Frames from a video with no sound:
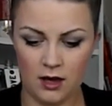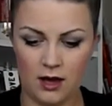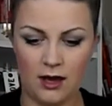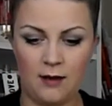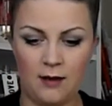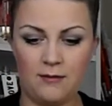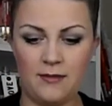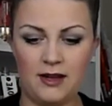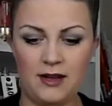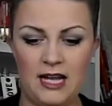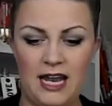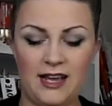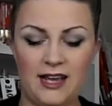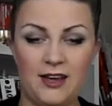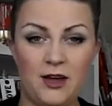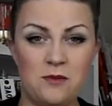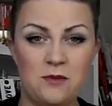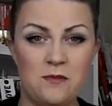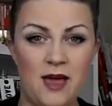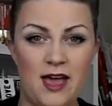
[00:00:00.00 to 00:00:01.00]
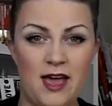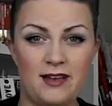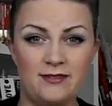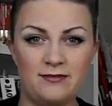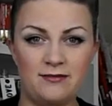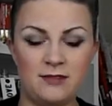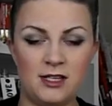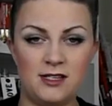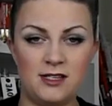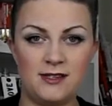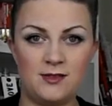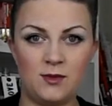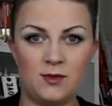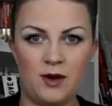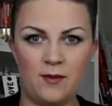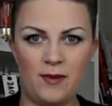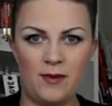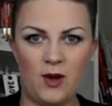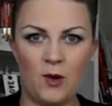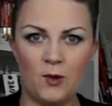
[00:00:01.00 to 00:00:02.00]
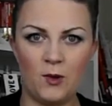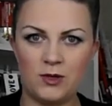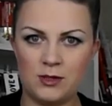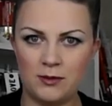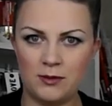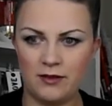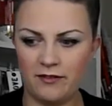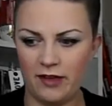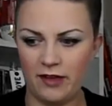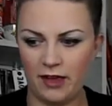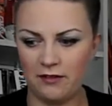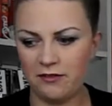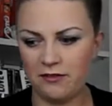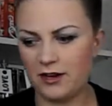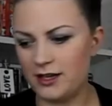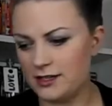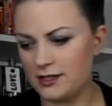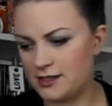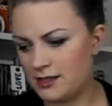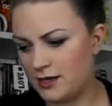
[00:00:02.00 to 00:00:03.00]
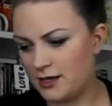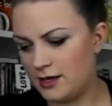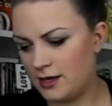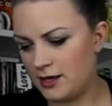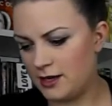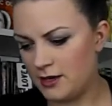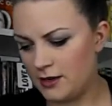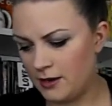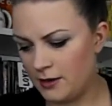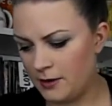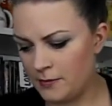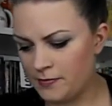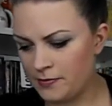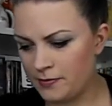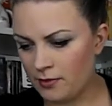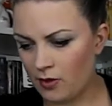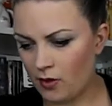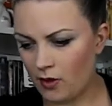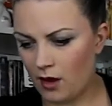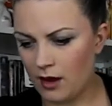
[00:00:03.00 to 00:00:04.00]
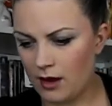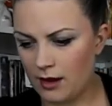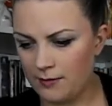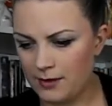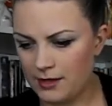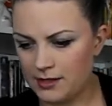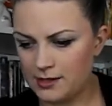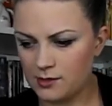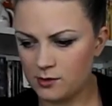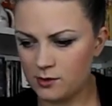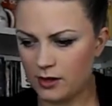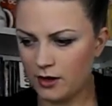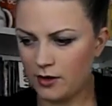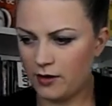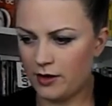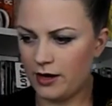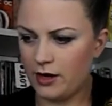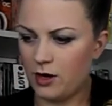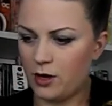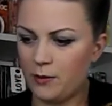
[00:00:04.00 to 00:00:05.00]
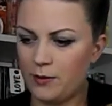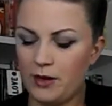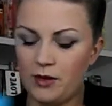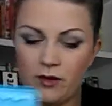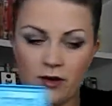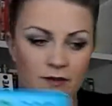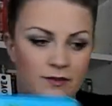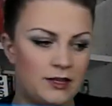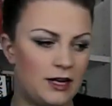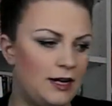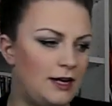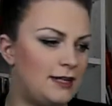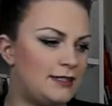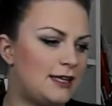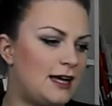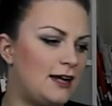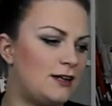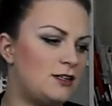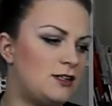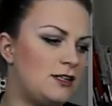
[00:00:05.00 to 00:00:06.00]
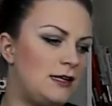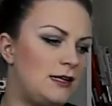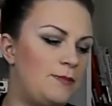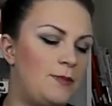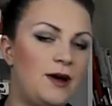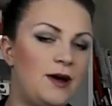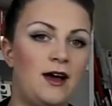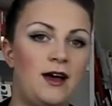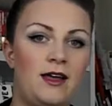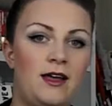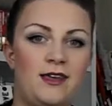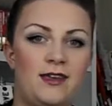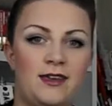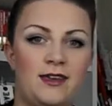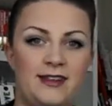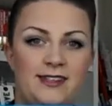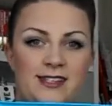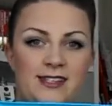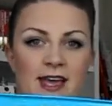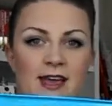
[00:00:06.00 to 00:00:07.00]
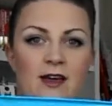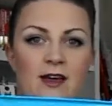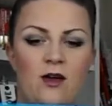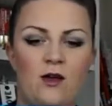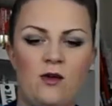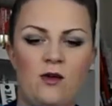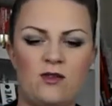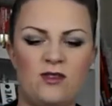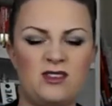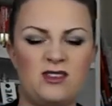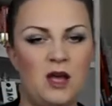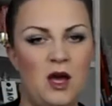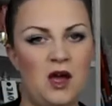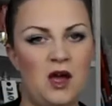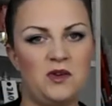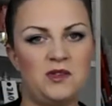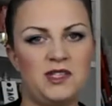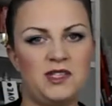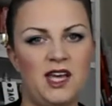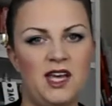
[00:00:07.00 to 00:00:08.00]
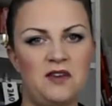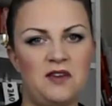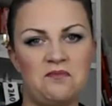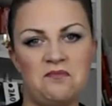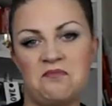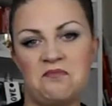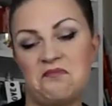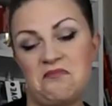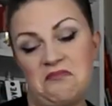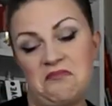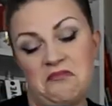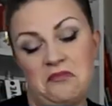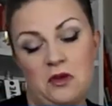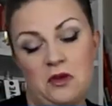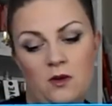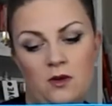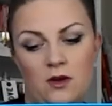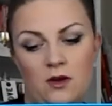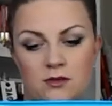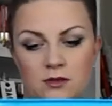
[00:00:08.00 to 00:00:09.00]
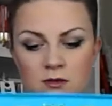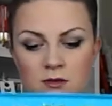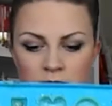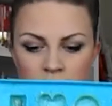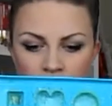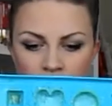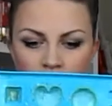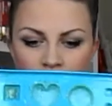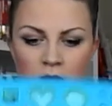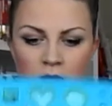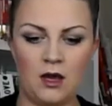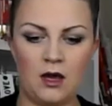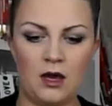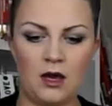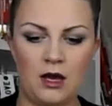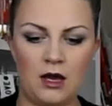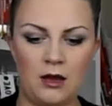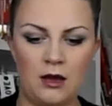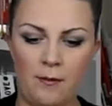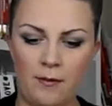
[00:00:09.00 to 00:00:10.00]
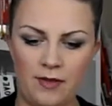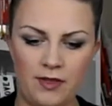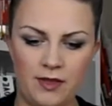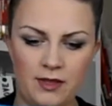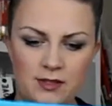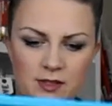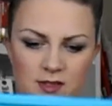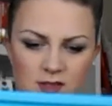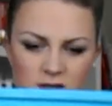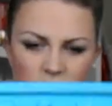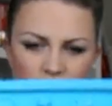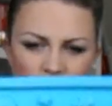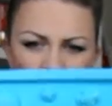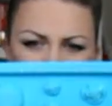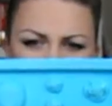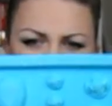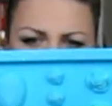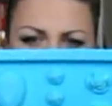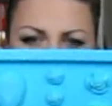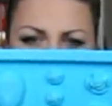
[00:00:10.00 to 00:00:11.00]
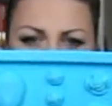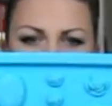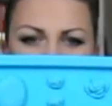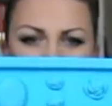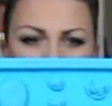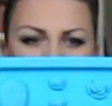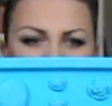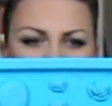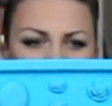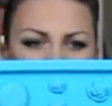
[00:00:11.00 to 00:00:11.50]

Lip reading: Lego men. This is one of my ultimate favourites. This is one I got in Hobbycraft, and it's actually by Gedeo. Is that how you say it? Who knows? But this has got kind of like